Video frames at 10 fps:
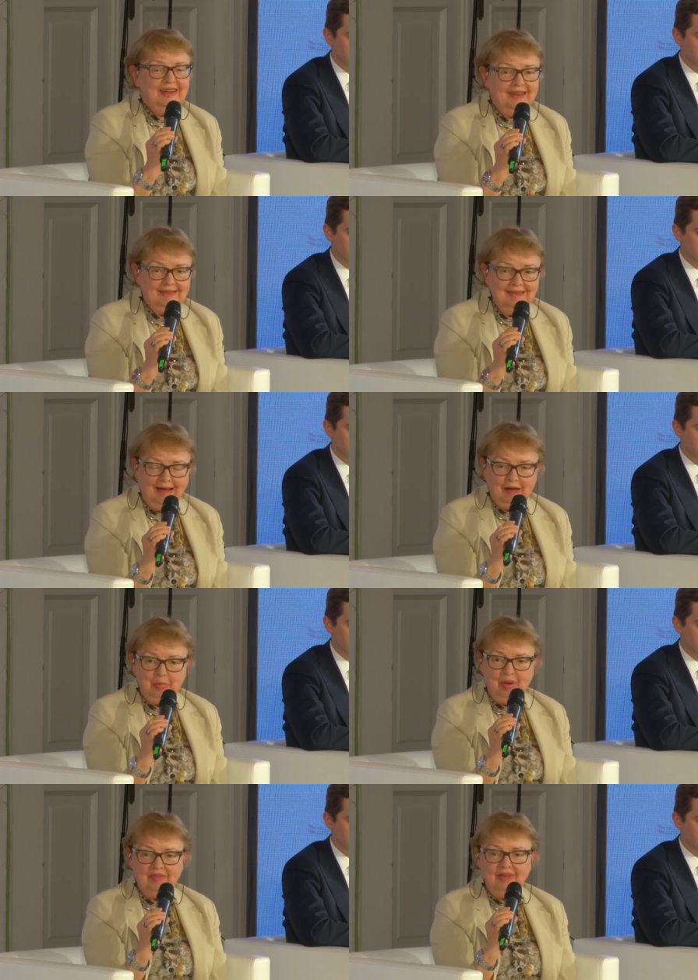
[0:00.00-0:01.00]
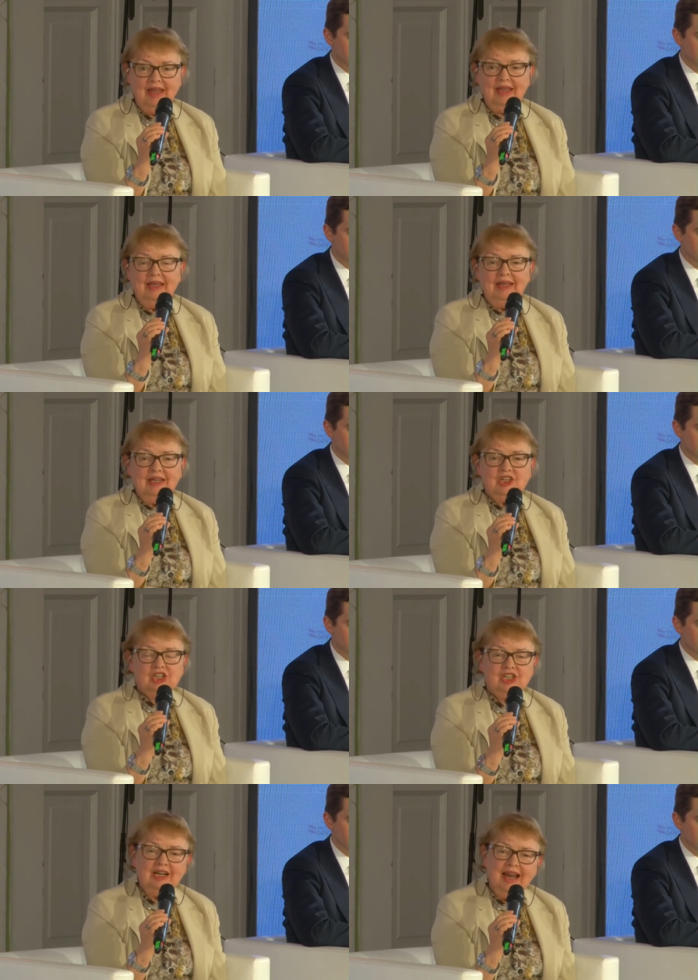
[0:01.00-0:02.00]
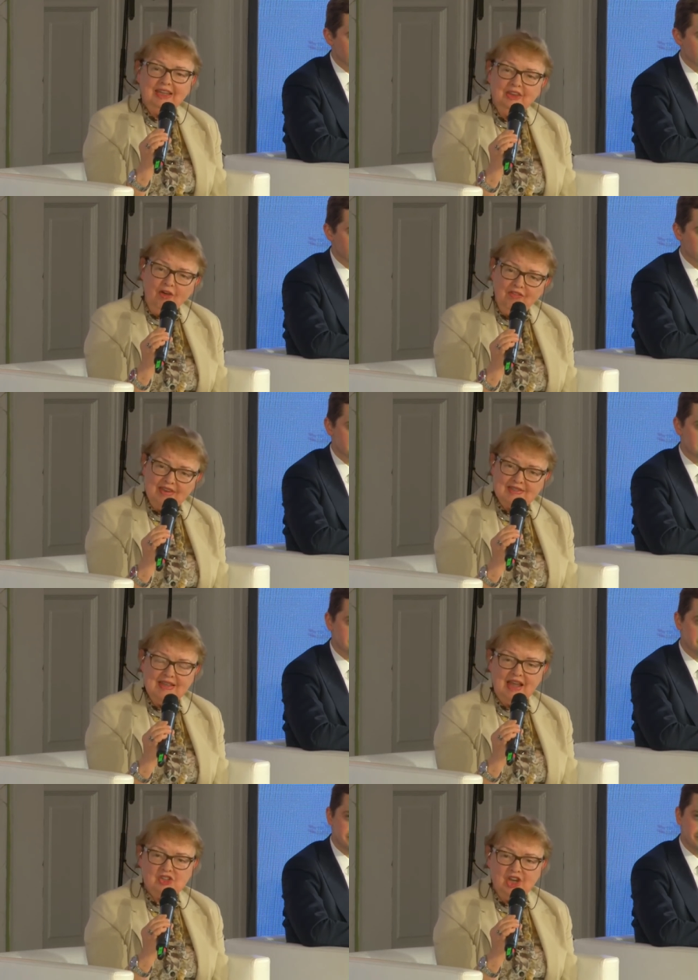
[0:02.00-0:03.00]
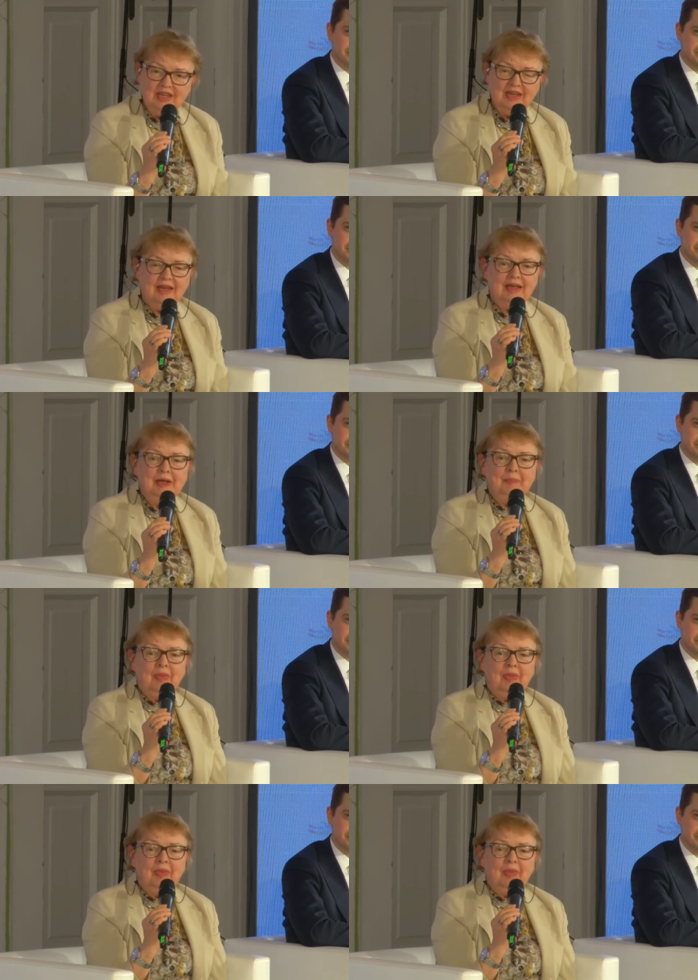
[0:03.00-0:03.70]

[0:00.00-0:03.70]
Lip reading: Repeating after those authors mentioned before,